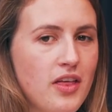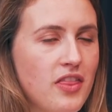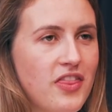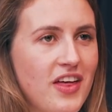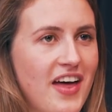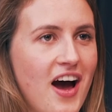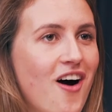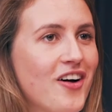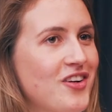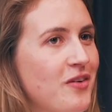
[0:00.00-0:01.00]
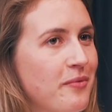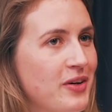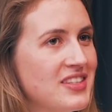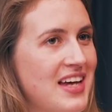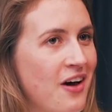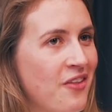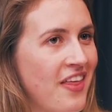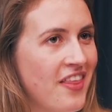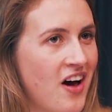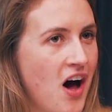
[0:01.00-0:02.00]
that there aren't ones out
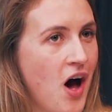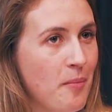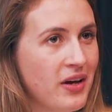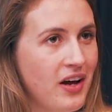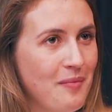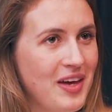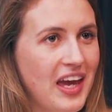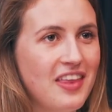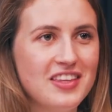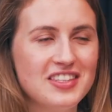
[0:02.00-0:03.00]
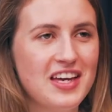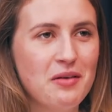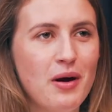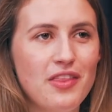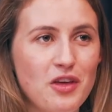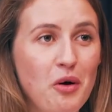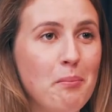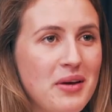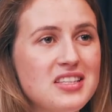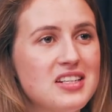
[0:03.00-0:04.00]
there that are up and coming in the same way that your
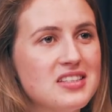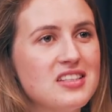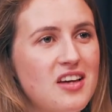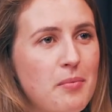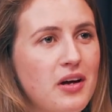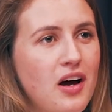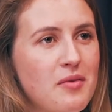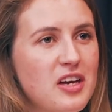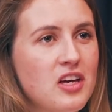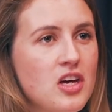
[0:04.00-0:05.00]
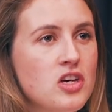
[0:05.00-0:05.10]
business is up and coming.